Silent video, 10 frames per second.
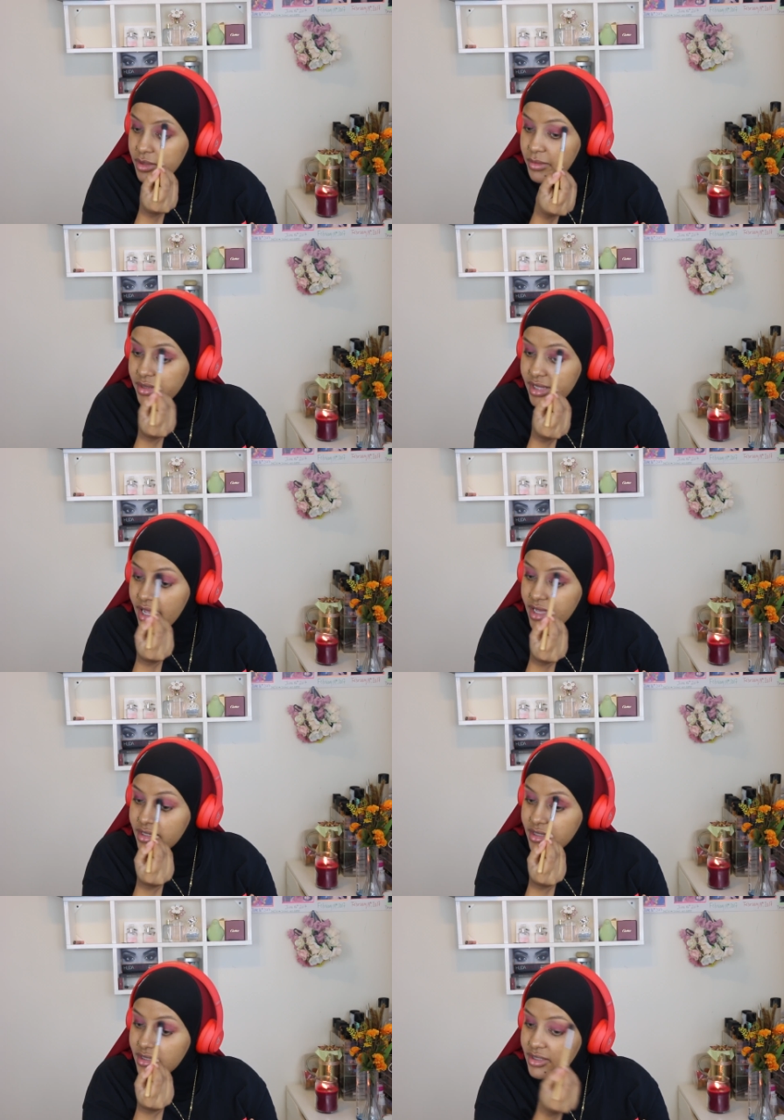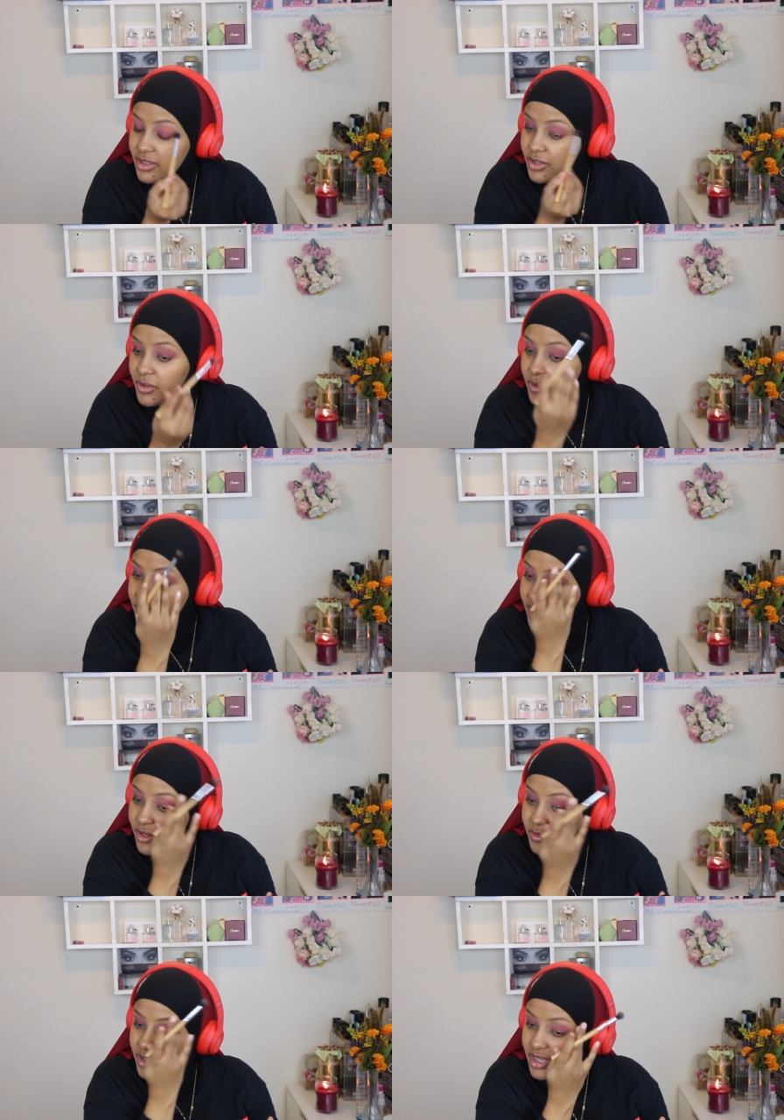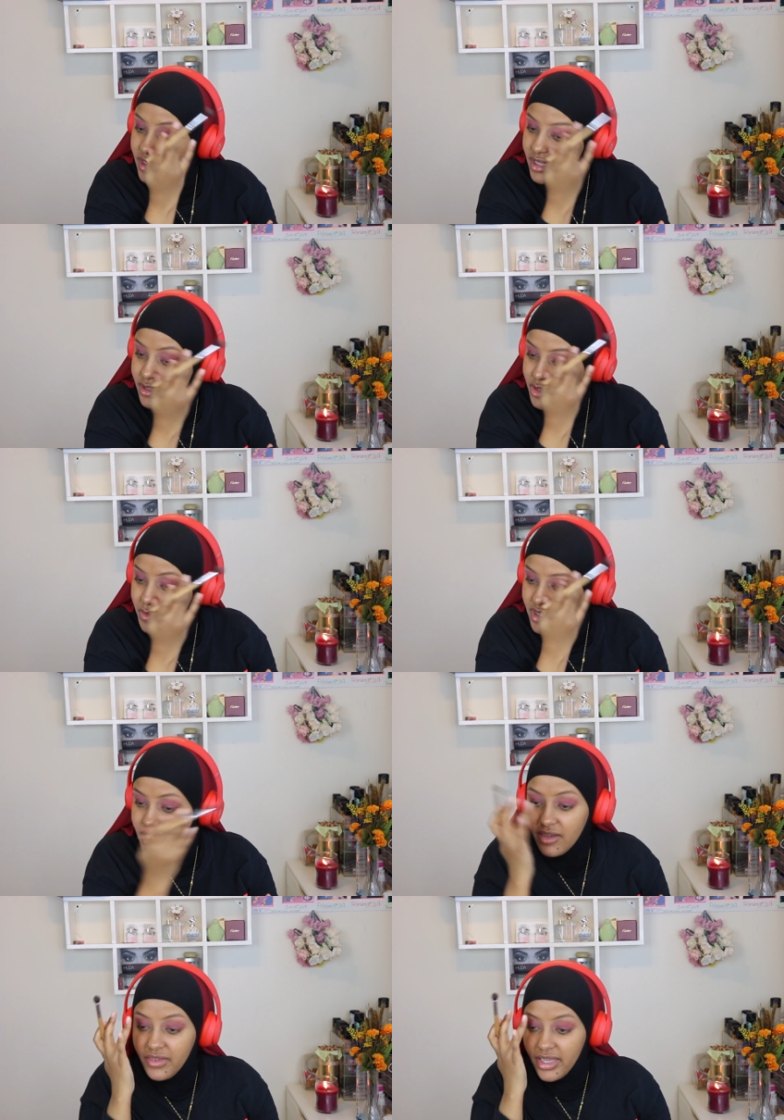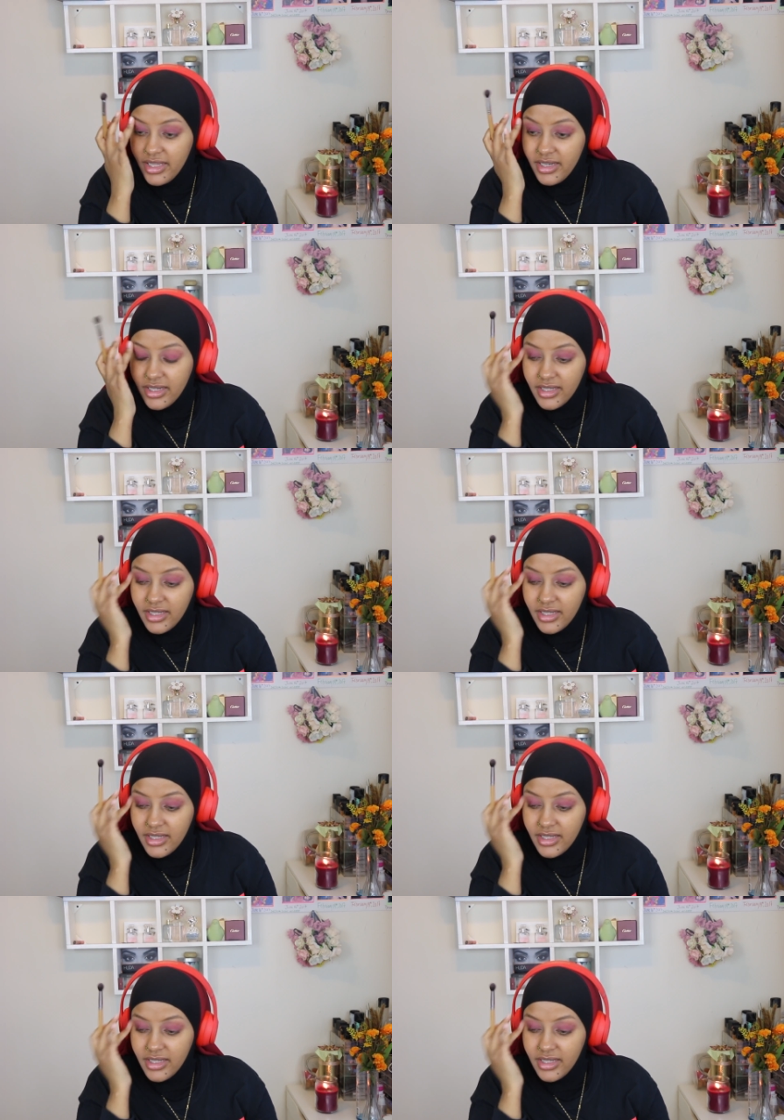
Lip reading: But then, when I don't really think too much of it,